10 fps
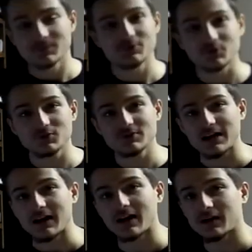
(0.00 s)
soldiers
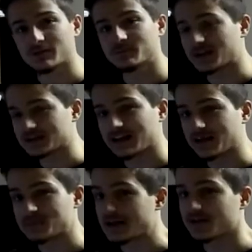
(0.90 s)
because they
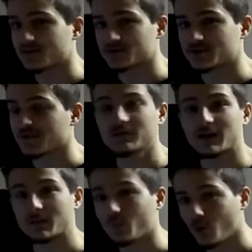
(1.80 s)
keep taking their stuff
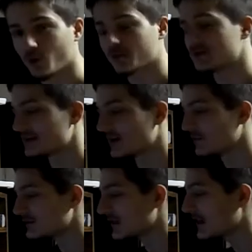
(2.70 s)
like more than
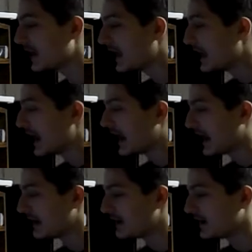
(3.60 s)
10%,
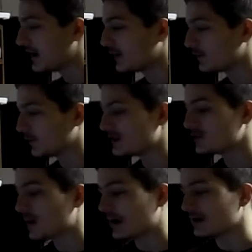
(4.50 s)
and runs
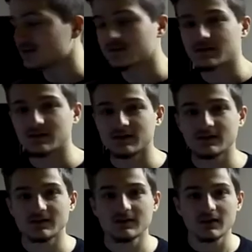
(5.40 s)
away.
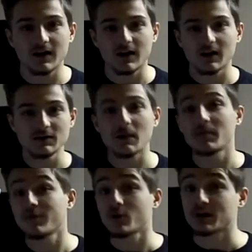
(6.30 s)
Not
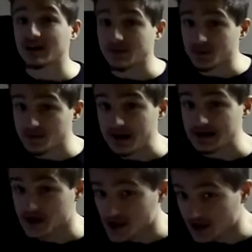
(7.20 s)
before getting bit by a
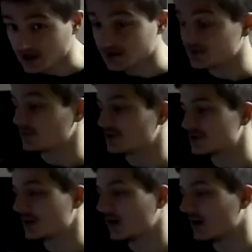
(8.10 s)
dog,
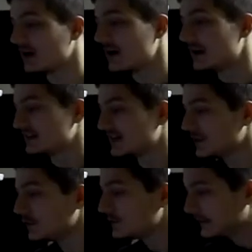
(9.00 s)
which is
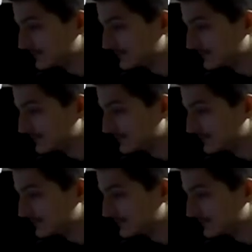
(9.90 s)
healed